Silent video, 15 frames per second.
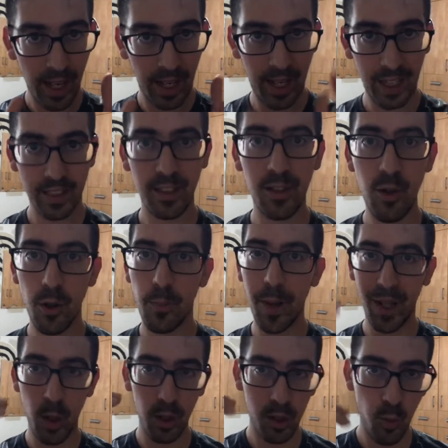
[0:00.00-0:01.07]
let's do it,
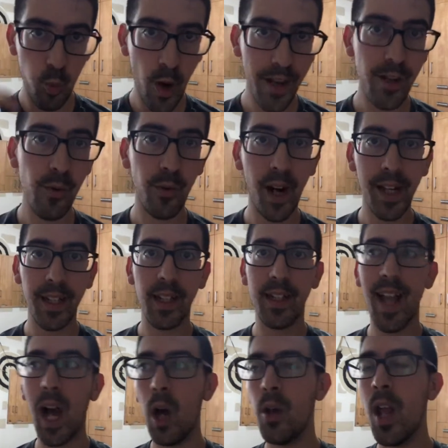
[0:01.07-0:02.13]
because when you write it
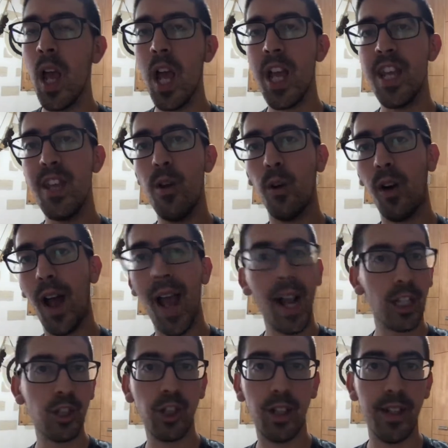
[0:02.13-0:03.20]
down, you're
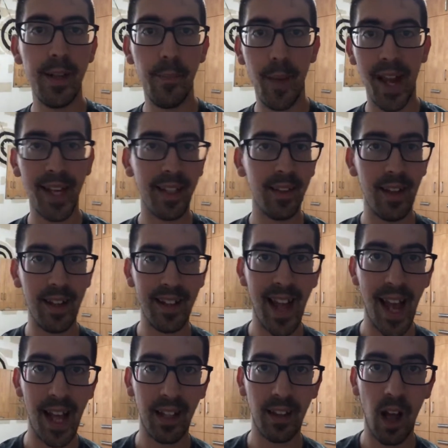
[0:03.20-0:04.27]
actually made
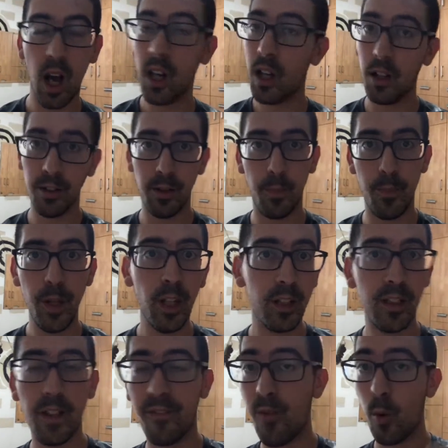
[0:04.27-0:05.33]
that
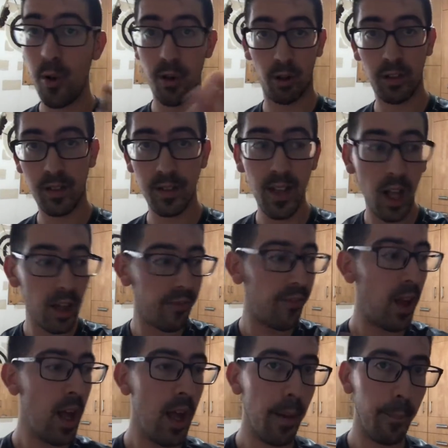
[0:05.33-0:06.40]
accountability for
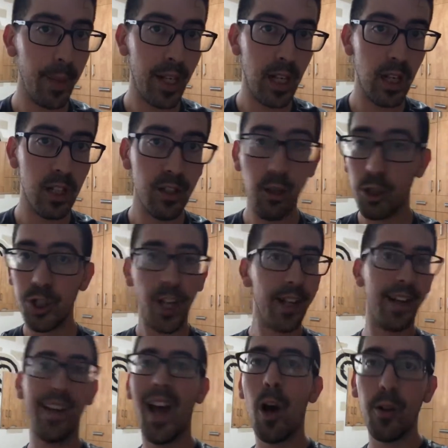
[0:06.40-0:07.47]
yourself because you
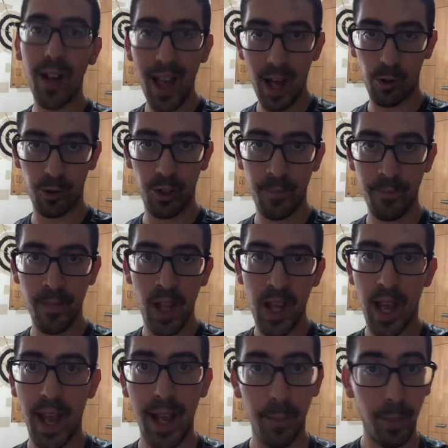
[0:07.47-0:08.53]
shout it out loud.
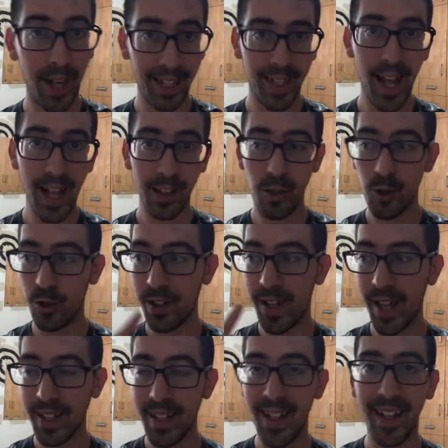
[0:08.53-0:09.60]
And by that, you're
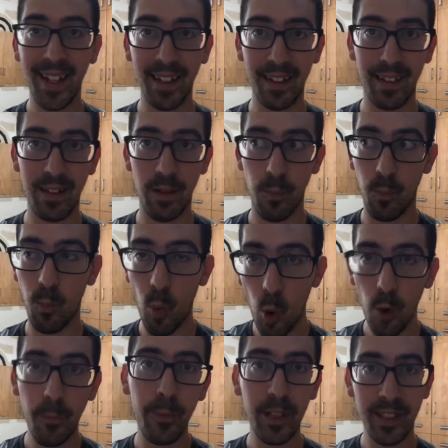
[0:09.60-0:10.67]
getting
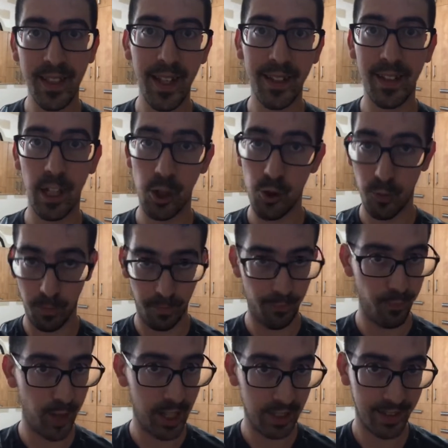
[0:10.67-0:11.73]
more percentage
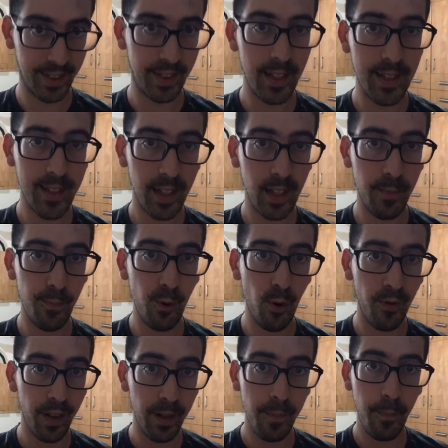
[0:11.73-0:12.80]
and statistically
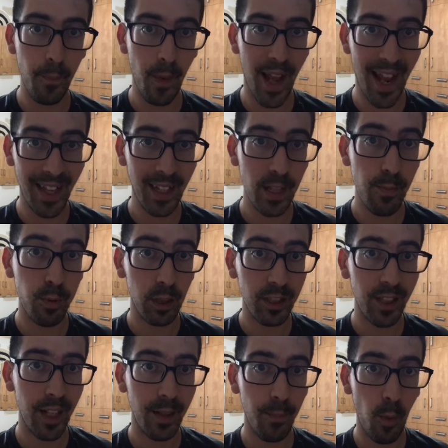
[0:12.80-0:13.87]
proven
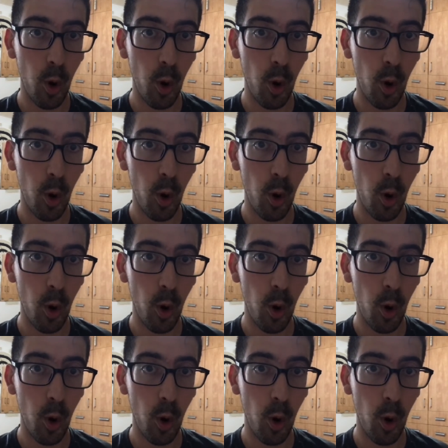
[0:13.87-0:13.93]
80%